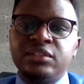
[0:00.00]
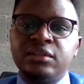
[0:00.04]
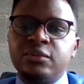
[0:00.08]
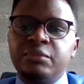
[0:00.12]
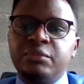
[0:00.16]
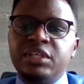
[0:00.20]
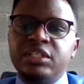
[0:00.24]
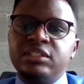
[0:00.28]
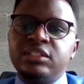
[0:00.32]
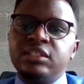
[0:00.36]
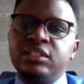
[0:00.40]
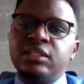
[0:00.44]
So
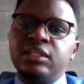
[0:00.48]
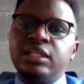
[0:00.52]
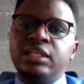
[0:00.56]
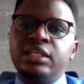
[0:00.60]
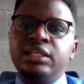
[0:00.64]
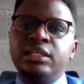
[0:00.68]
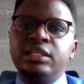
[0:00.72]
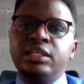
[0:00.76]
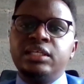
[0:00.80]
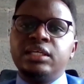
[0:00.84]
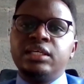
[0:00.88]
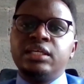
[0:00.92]

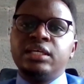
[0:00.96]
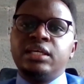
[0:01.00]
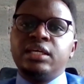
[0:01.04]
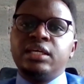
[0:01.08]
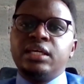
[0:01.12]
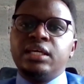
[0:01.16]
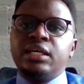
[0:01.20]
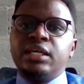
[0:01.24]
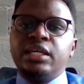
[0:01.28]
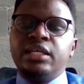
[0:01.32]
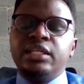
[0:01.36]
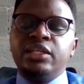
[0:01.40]
basically,
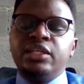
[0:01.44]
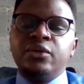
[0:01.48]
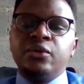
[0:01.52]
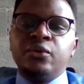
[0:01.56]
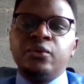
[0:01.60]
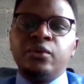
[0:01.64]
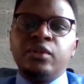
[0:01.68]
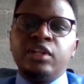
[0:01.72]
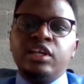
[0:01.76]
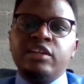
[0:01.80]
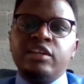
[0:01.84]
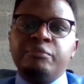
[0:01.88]
any
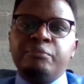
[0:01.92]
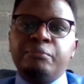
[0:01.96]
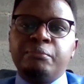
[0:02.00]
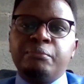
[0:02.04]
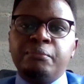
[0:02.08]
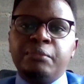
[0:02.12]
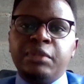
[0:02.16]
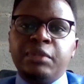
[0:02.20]
online